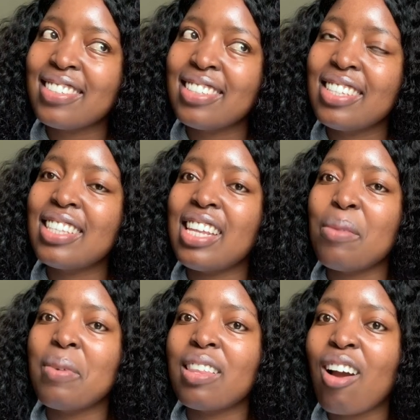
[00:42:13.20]
To sit
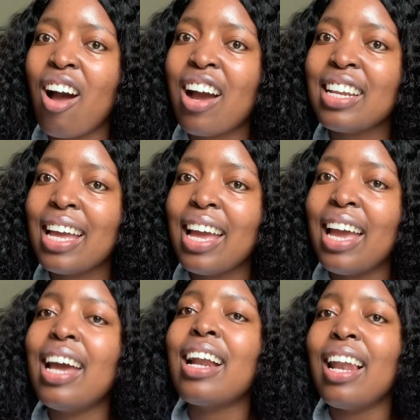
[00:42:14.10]
with God
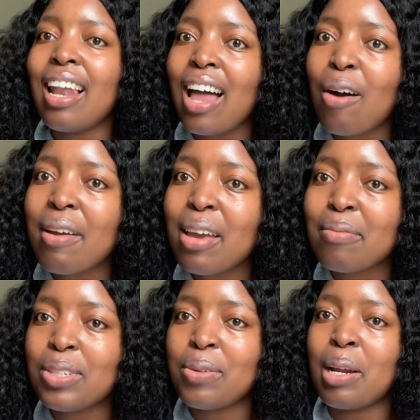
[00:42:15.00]
and allow
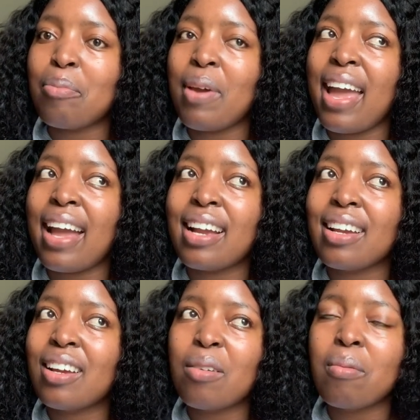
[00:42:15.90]
him to unpack
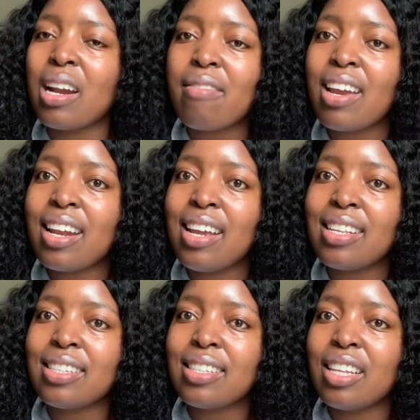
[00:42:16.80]
whatever it
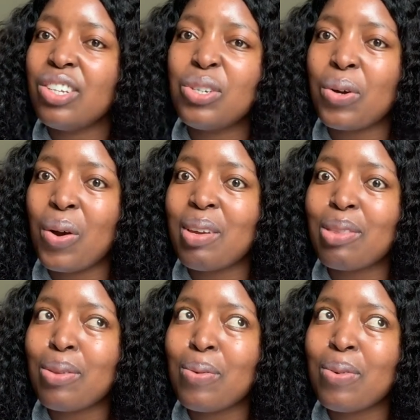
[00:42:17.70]
is that you're going
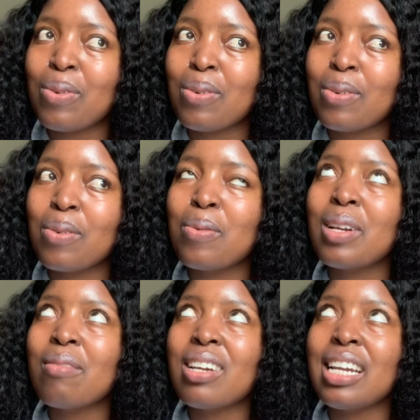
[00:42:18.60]
through,
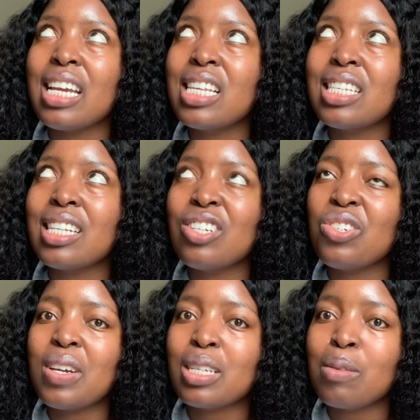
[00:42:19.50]
whatever it is that
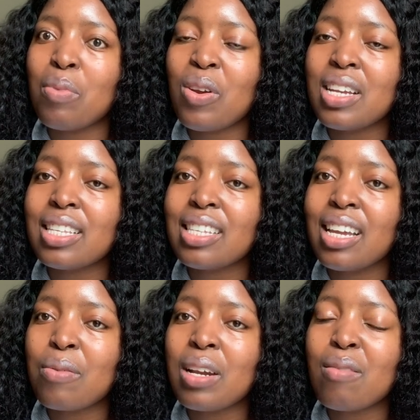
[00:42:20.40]
you're
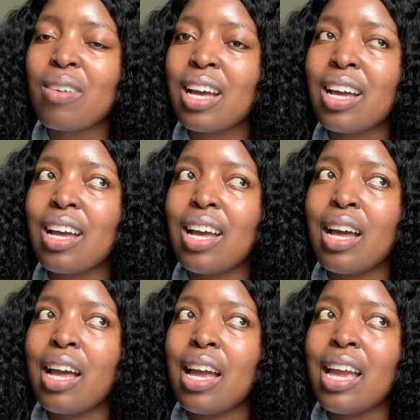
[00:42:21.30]
experiencing, whatever
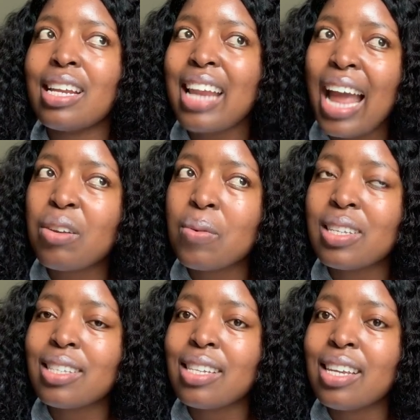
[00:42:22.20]

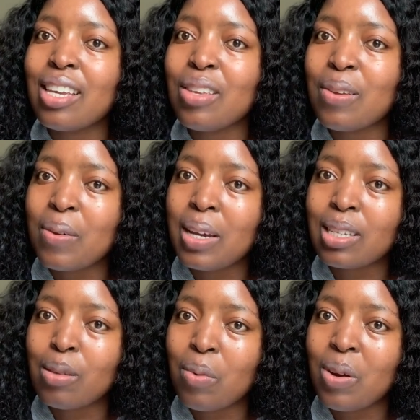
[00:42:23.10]
inadequacy you're
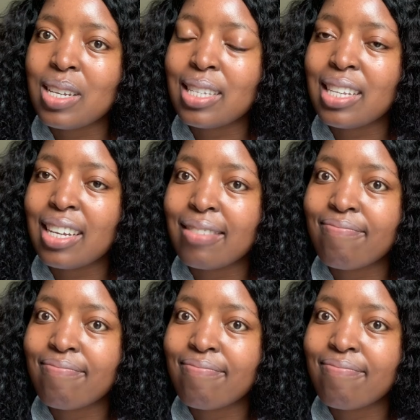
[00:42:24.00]
experiencing.